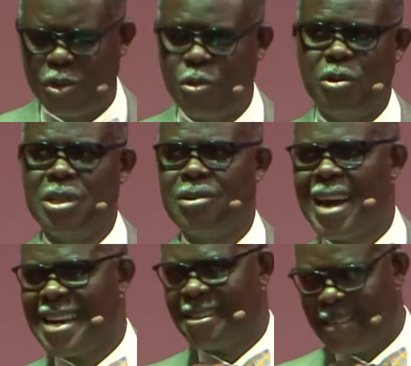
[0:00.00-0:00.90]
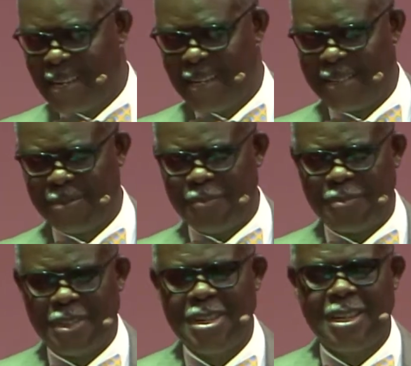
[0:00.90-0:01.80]
to do the right thing.
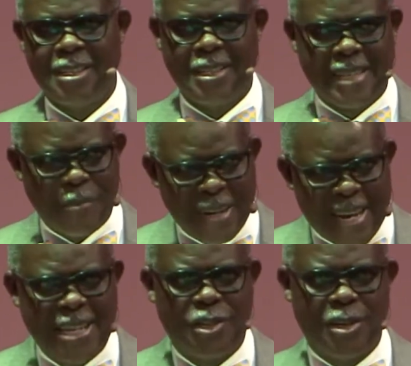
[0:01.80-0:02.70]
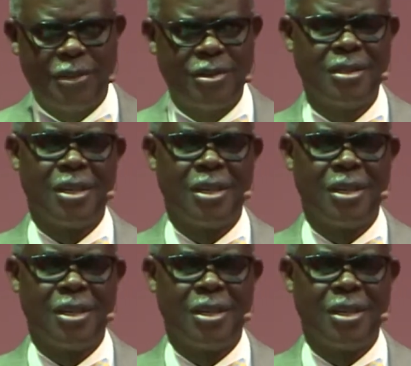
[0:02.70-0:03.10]
Determination